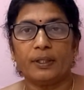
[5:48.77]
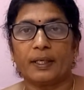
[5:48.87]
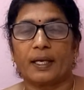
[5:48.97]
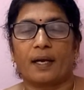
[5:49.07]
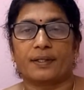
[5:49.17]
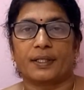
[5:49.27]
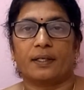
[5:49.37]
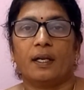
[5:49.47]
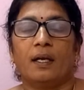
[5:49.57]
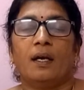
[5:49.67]

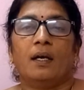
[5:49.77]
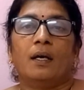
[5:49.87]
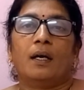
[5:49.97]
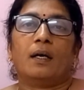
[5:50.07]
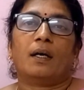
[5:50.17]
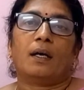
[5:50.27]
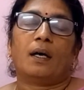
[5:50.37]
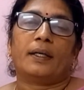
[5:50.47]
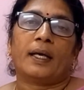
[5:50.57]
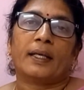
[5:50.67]
reaction.
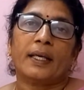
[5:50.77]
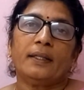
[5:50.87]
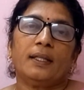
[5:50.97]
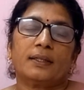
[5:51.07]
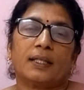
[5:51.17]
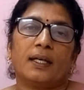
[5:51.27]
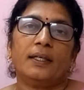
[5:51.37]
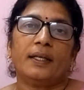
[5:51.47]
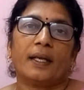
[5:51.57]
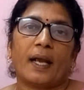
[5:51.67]
And again the
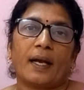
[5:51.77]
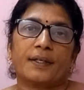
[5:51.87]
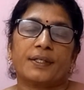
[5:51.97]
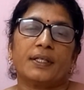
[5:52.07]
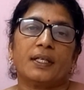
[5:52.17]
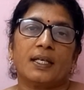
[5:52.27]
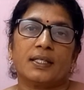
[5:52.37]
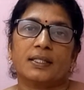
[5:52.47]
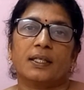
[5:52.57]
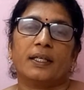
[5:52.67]
third reaction
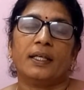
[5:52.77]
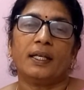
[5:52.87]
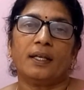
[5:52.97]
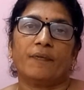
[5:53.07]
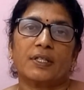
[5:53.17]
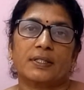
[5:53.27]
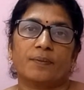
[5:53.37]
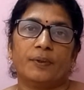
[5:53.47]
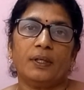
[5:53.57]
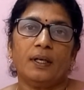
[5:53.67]
is
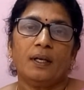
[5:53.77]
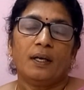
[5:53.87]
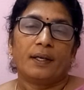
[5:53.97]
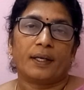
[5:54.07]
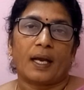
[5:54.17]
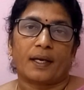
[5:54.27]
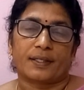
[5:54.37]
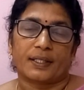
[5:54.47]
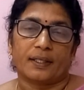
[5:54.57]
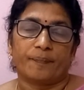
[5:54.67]
irreversible
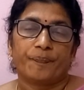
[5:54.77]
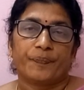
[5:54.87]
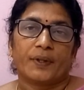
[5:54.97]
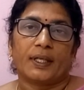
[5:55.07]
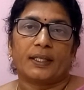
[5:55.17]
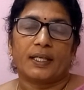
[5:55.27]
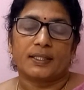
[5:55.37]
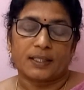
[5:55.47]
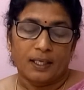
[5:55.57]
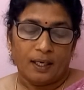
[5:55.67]
reaction, that
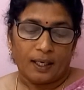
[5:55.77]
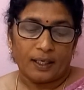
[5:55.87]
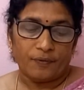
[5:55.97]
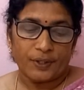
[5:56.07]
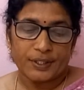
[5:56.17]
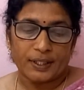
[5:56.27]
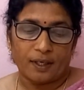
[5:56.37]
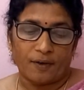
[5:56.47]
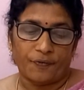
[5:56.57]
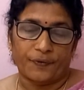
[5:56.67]
is conversion
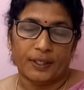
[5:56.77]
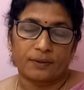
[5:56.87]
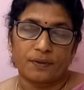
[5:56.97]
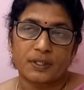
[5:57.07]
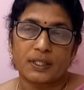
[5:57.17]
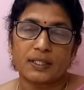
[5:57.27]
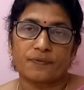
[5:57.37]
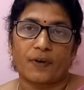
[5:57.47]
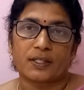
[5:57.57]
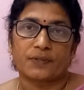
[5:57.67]
of fructose
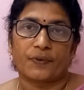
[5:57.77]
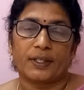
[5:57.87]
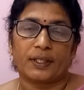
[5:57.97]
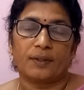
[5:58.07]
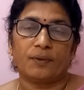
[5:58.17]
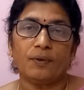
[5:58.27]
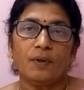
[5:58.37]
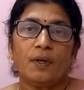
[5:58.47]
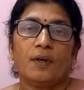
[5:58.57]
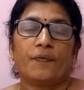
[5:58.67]
6-phosphate into
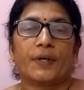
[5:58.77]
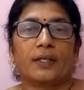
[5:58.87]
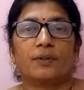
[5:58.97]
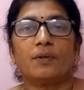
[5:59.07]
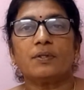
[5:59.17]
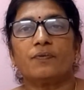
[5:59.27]
fructose